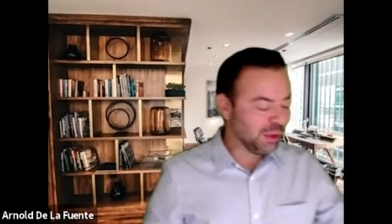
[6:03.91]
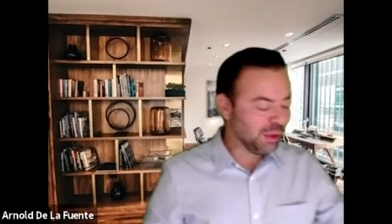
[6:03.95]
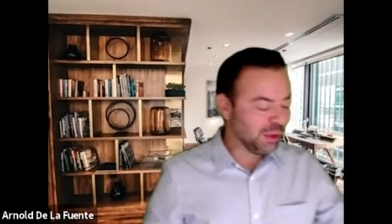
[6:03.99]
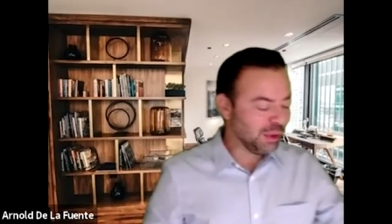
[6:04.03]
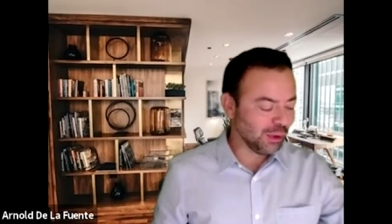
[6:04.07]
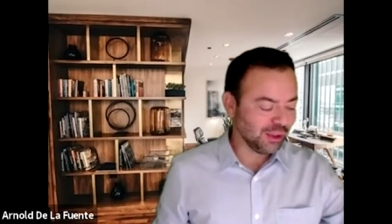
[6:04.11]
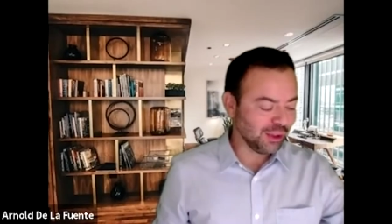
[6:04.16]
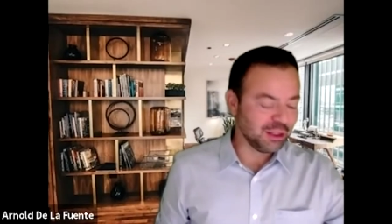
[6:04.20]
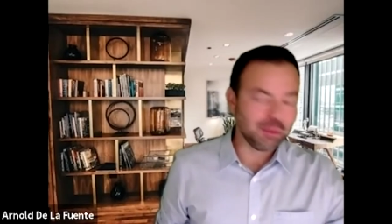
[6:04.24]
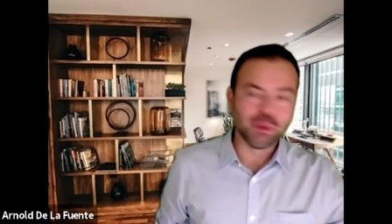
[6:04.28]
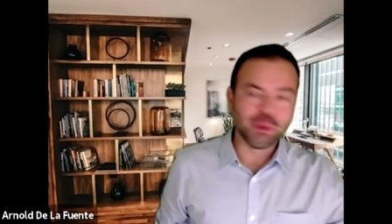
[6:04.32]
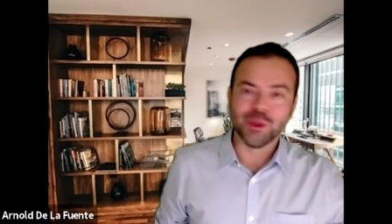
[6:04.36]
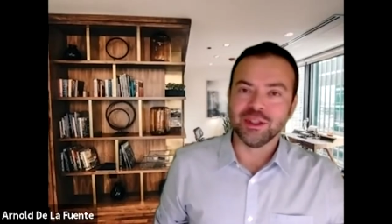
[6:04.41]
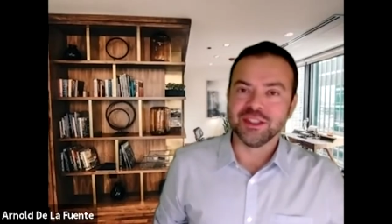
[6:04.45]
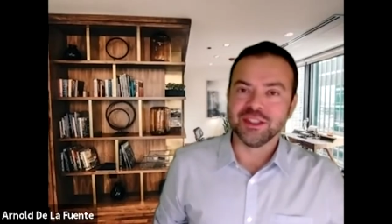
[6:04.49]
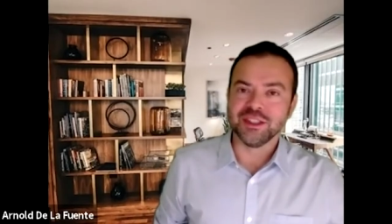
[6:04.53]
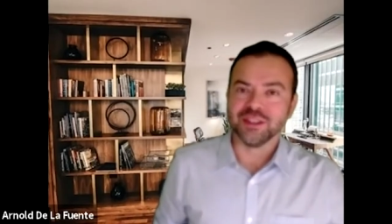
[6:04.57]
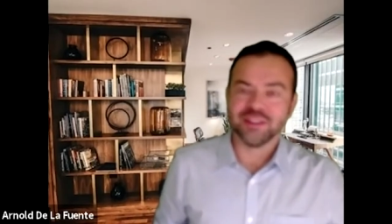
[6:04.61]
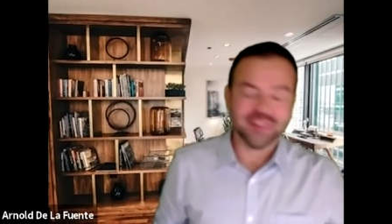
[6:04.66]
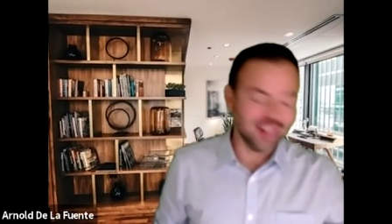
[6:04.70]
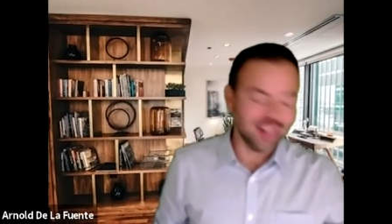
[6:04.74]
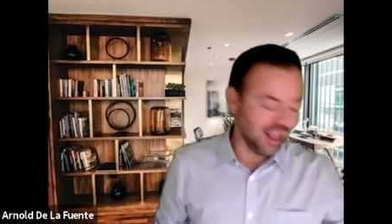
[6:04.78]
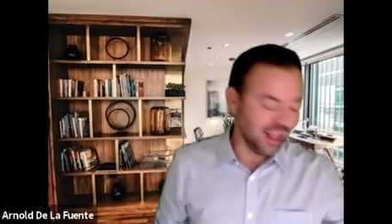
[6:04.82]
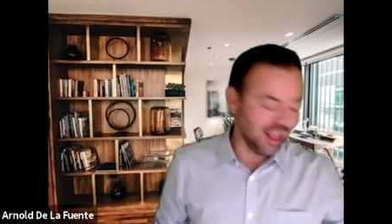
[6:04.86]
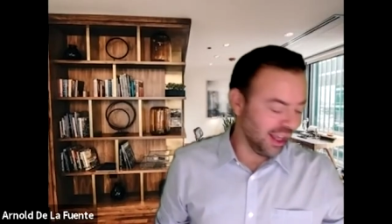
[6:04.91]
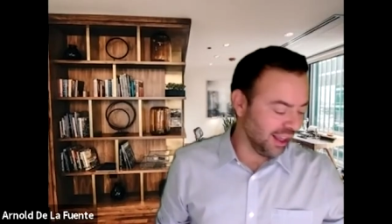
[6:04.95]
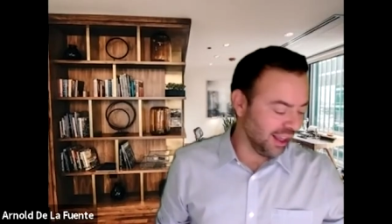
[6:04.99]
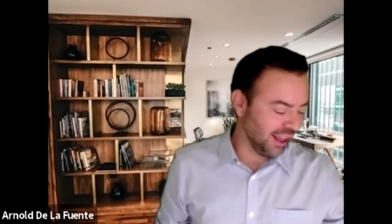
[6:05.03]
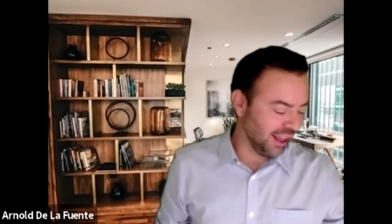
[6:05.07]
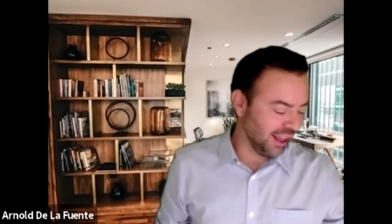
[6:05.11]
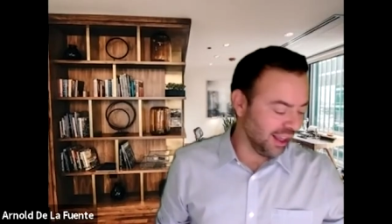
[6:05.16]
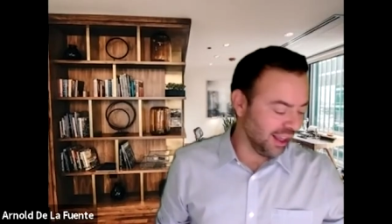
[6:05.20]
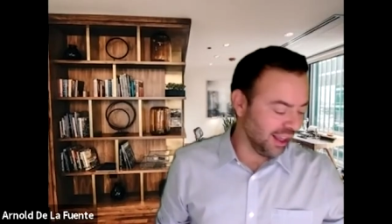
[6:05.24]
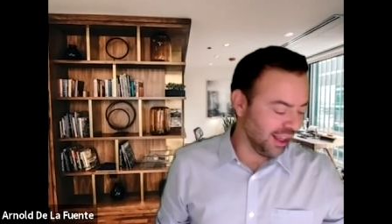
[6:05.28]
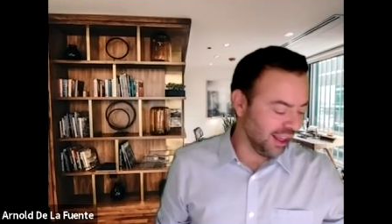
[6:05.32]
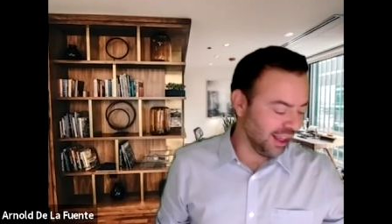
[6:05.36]
simple and just say
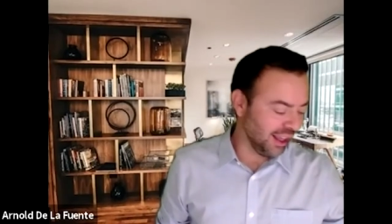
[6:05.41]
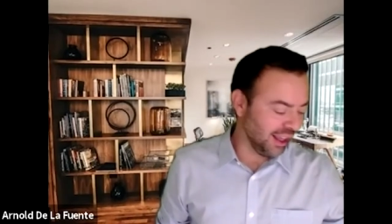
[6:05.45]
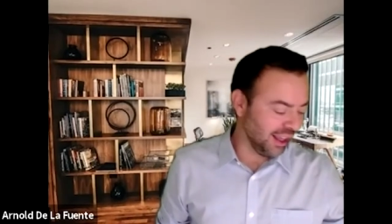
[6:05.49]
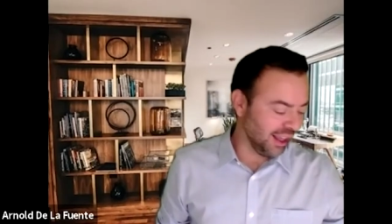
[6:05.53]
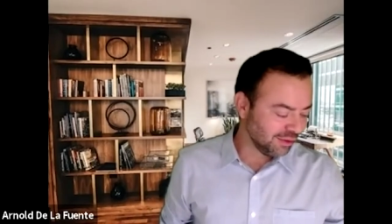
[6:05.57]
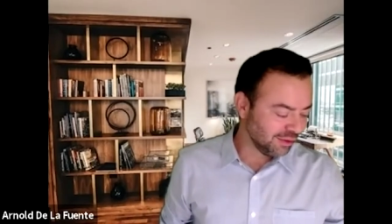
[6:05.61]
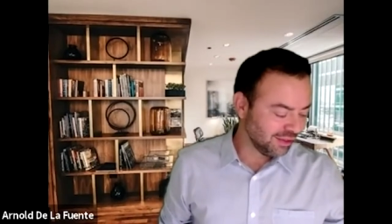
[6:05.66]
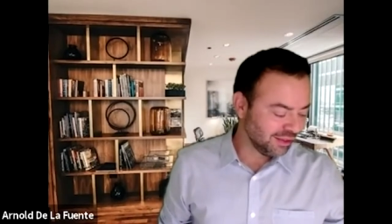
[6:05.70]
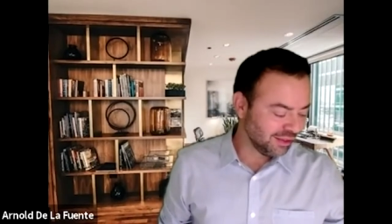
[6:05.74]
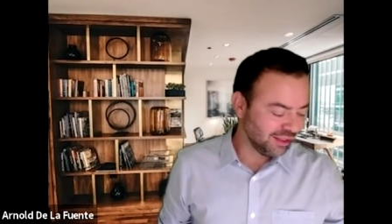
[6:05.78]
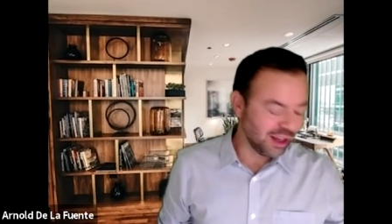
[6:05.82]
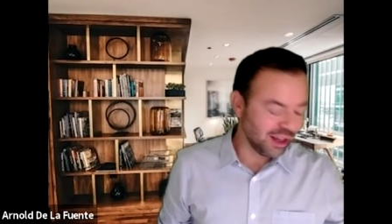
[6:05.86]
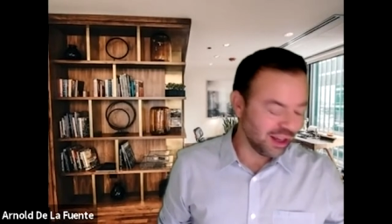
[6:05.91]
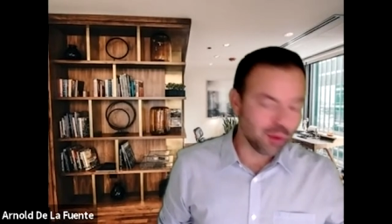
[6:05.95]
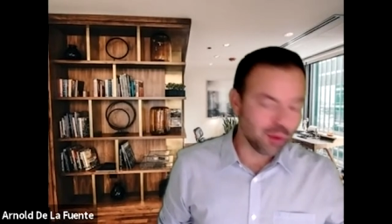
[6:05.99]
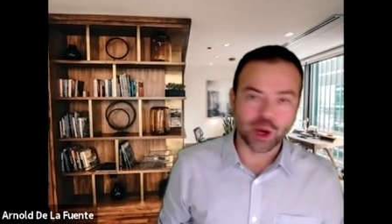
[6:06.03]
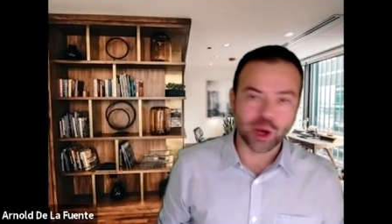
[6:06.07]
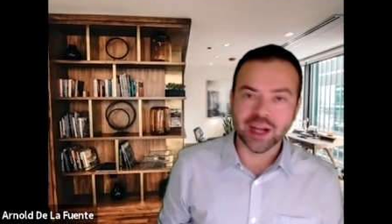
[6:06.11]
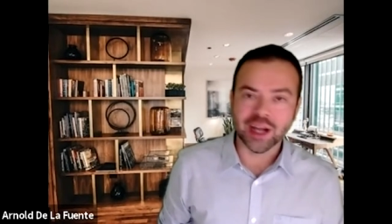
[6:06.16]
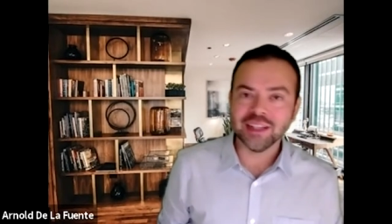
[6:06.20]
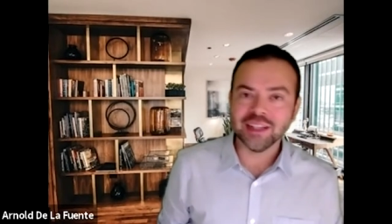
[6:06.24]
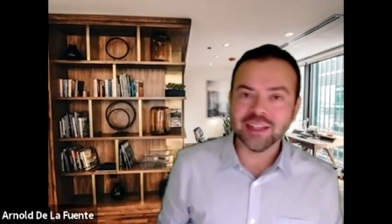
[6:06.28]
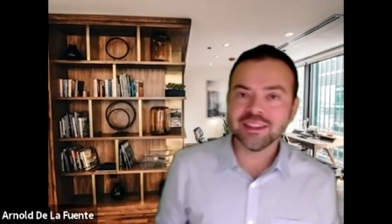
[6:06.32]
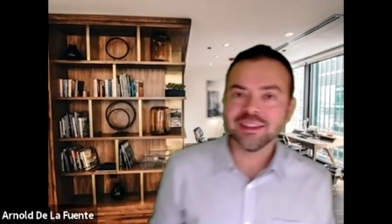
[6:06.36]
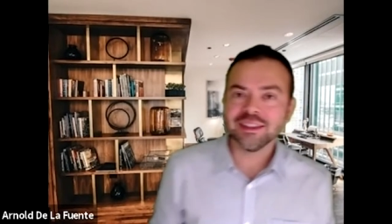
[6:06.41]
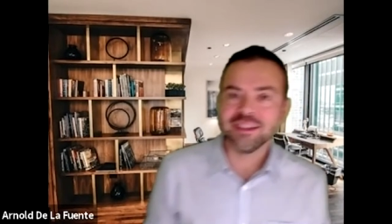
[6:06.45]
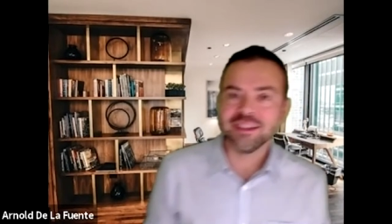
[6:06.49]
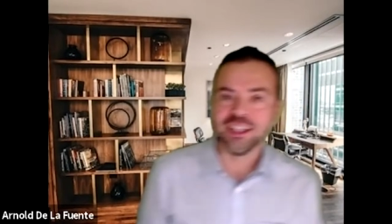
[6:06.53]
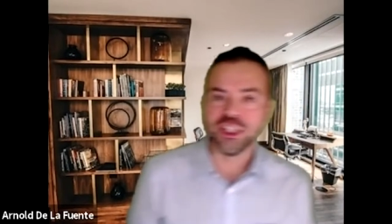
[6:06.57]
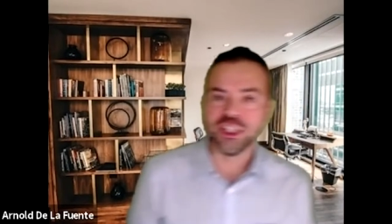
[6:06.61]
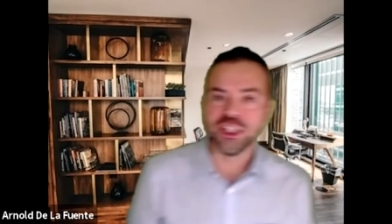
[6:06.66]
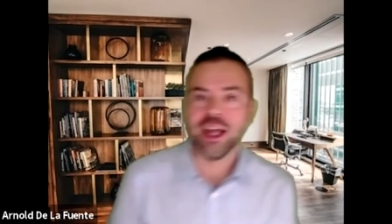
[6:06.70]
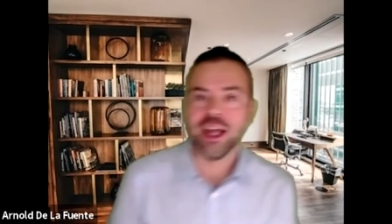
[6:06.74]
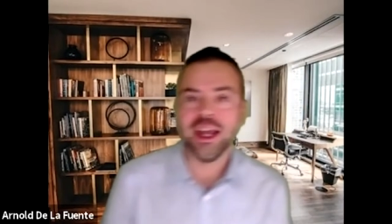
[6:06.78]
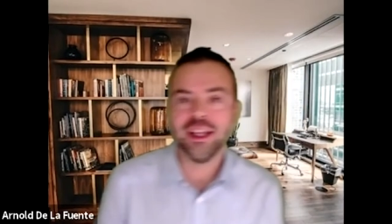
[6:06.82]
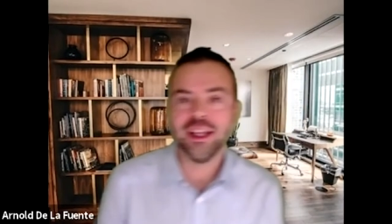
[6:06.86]
uh, embrace the
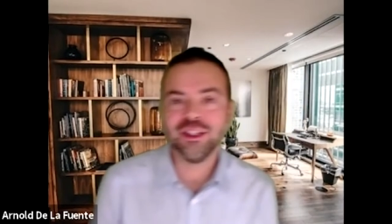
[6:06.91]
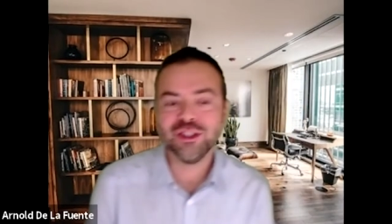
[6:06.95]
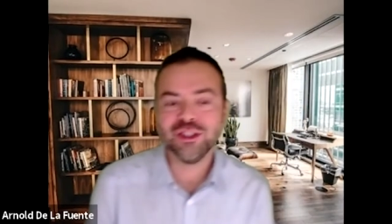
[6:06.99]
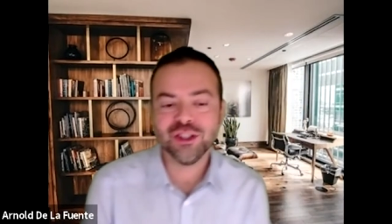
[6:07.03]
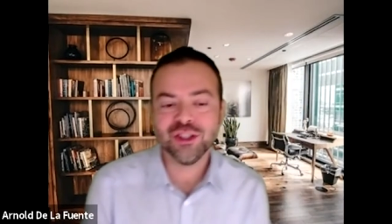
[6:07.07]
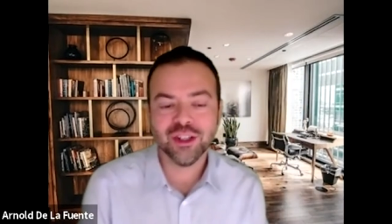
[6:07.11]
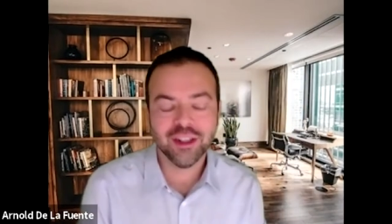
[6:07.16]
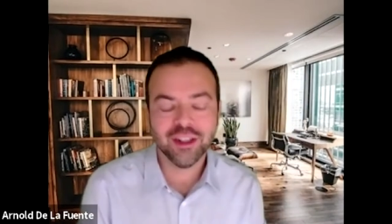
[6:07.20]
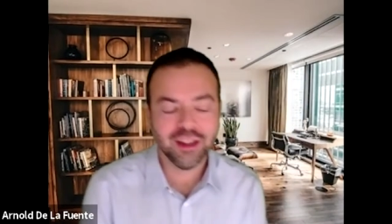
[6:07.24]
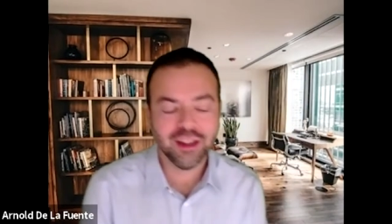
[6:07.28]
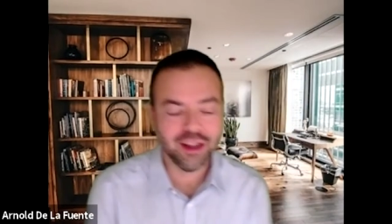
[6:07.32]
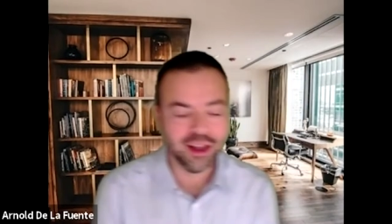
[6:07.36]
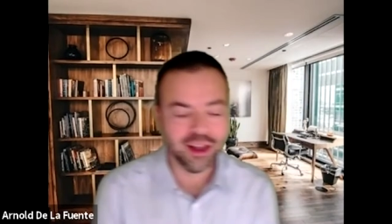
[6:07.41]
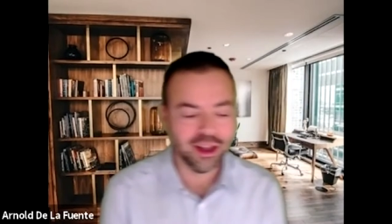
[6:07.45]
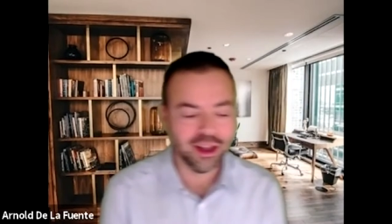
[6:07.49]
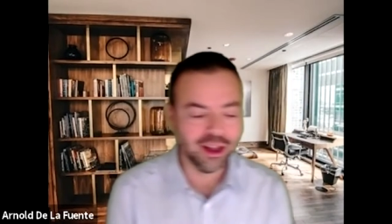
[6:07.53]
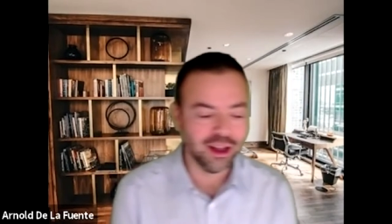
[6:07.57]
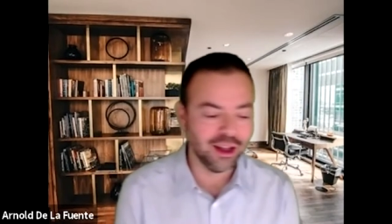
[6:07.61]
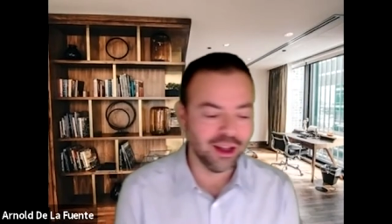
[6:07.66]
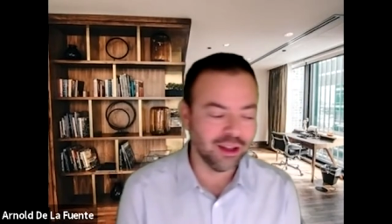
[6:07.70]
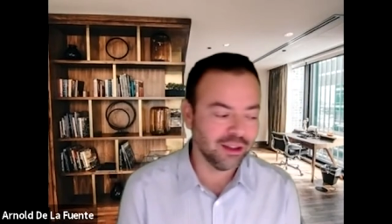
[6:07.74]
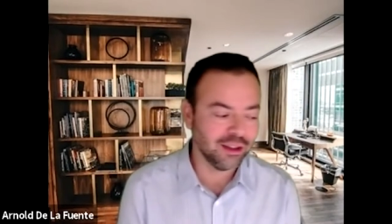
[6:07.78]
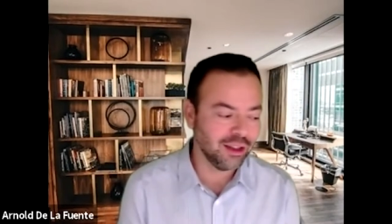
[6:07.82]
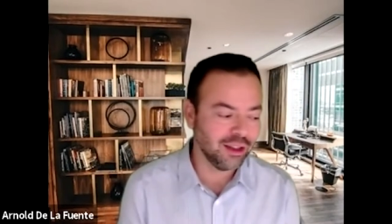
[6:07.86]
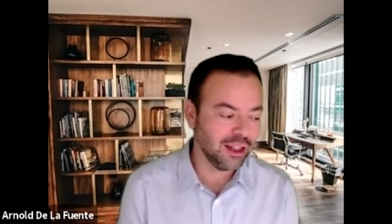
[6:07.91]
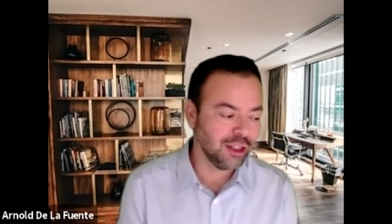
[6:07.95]
change, uh,